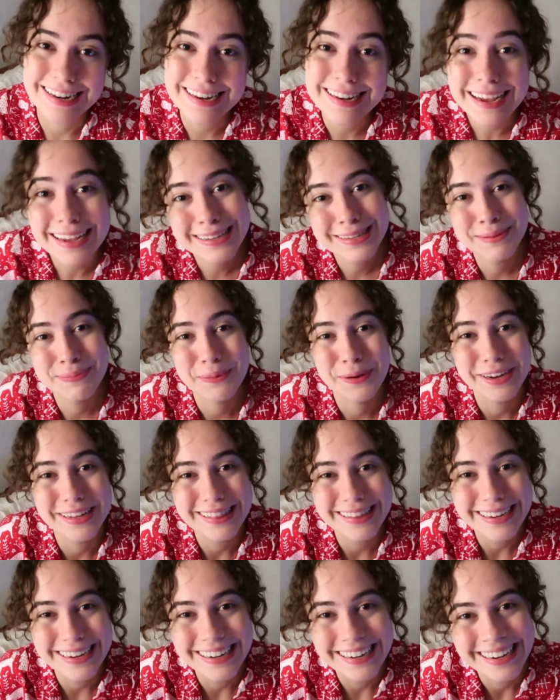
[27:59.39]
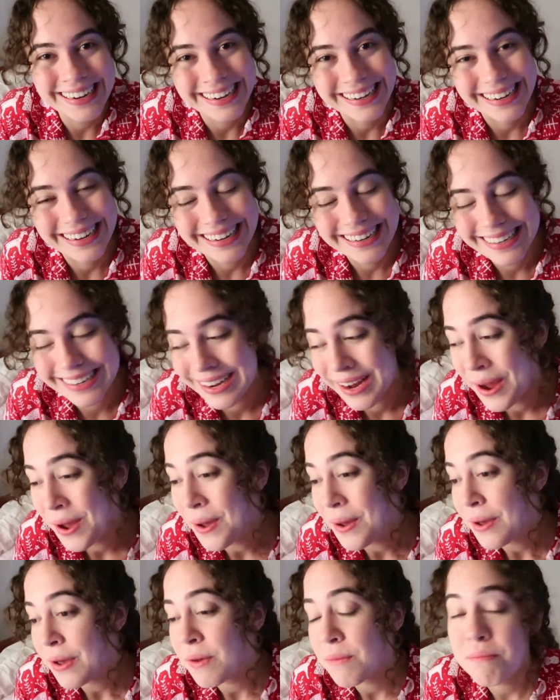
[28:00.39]
desperately need it.
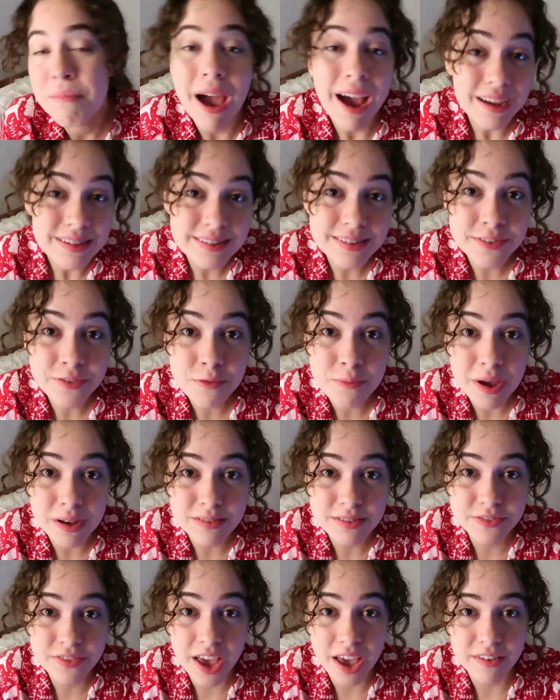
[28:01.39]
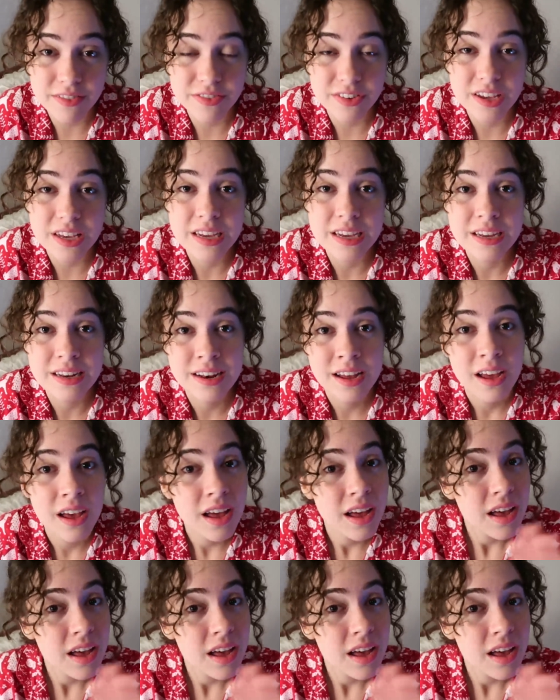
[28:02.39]
Massive amounts of caffeine